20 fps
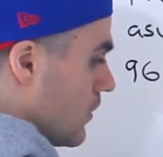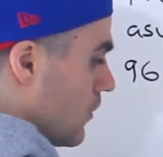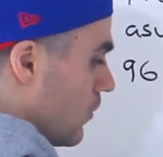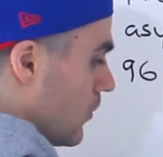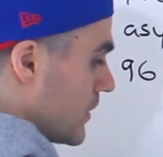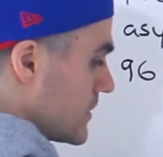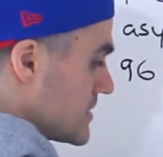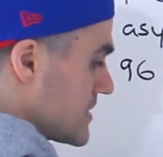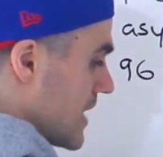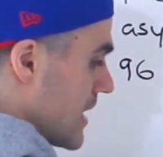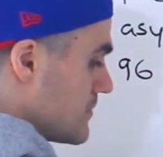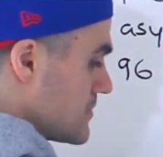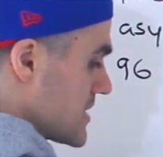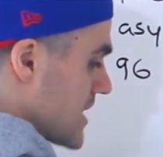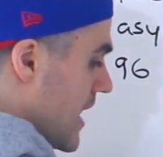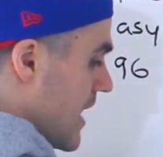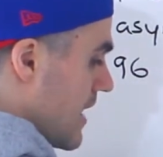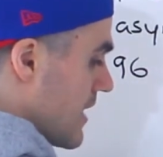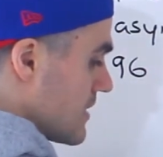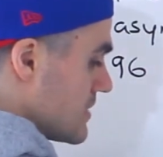1 times
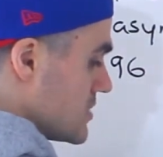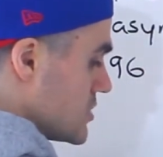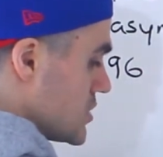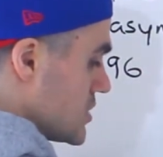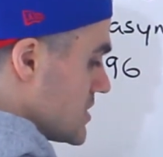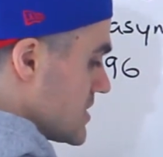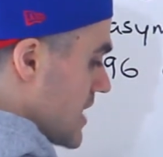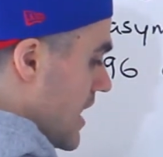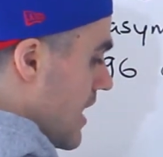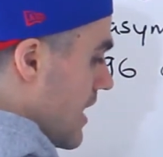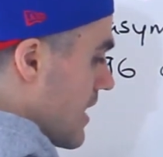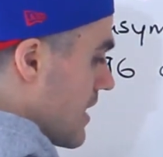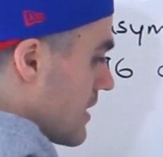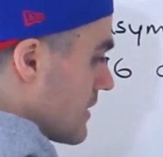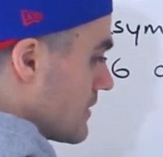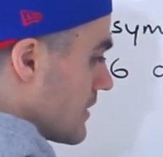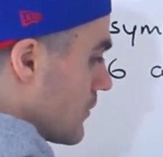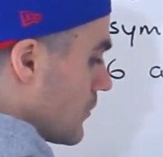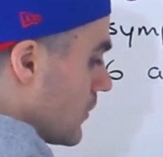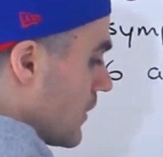a is just a,
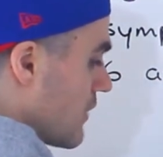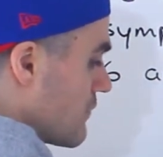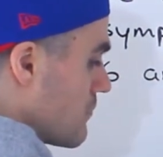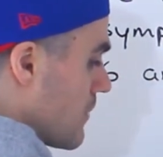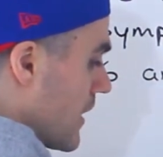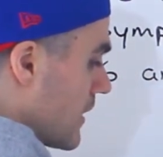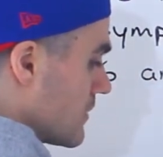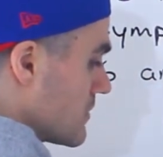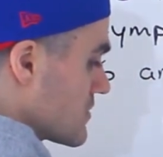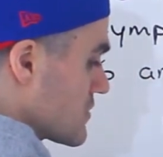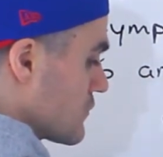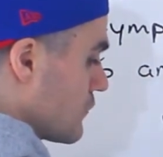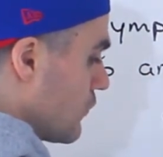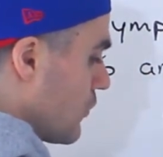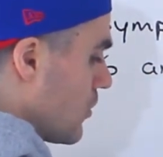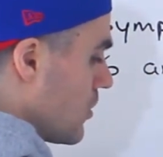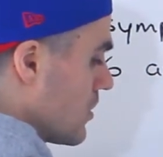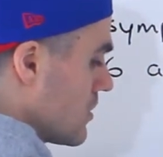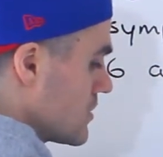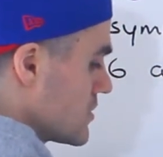and then we'll have minus
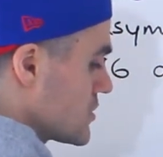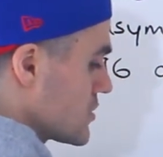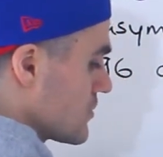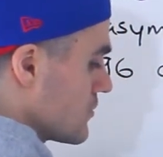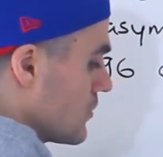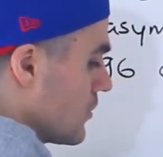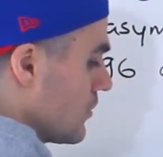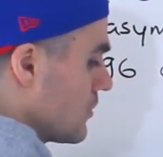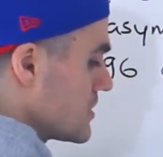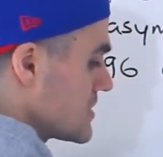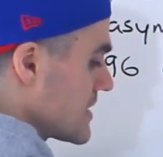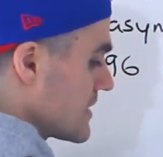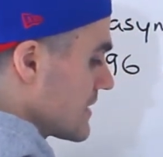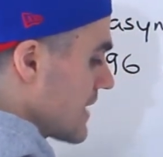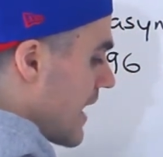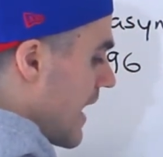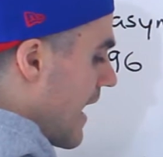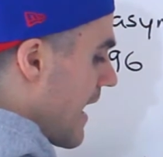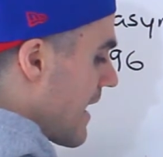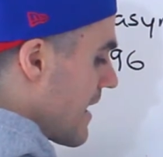4. So notice that
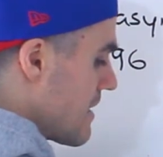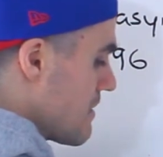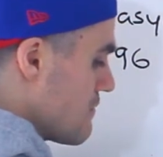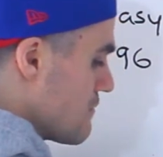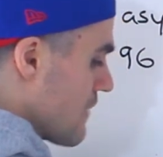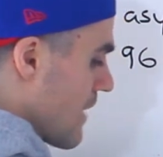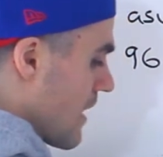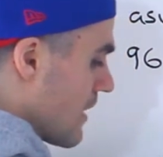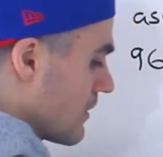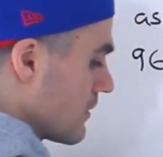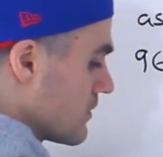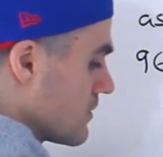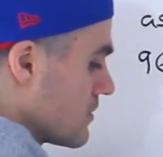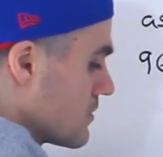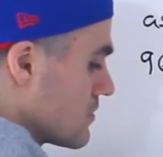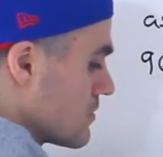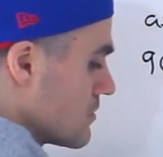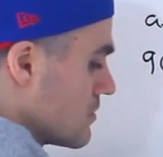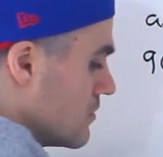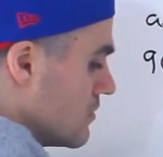the a
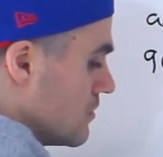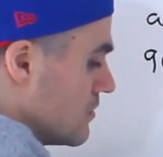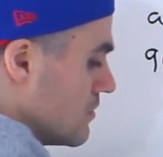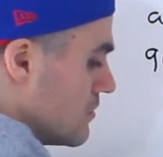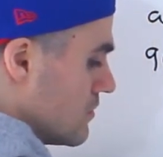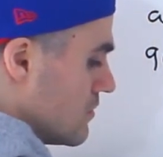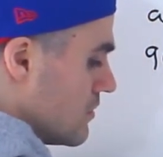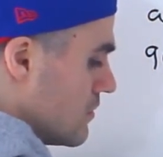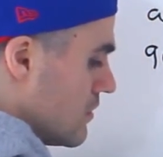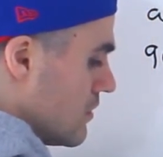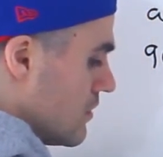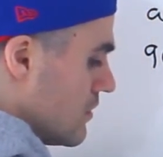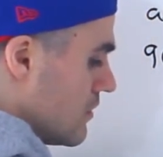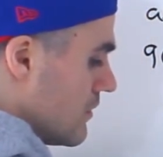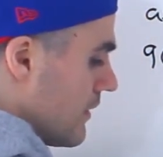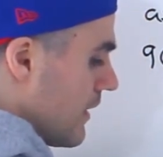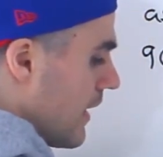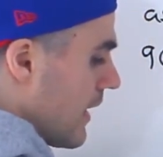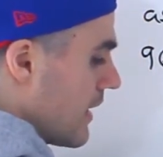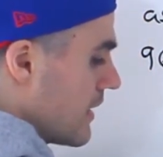value
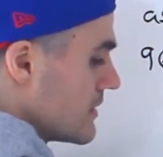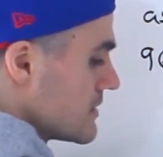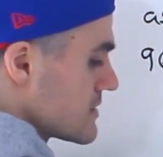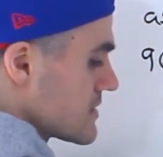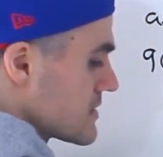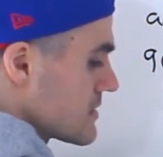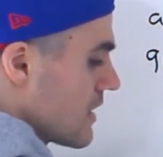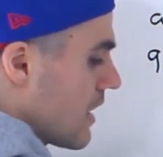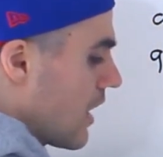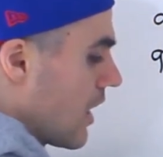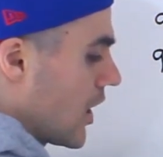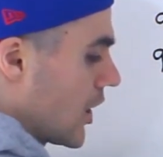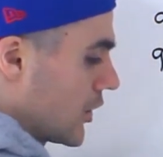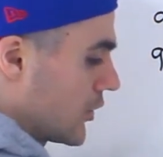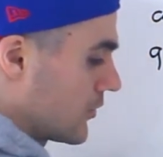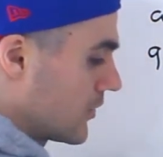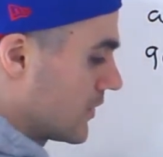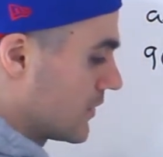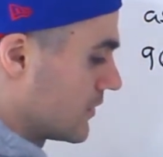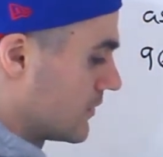is
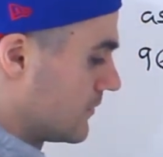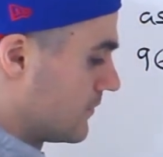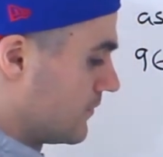100.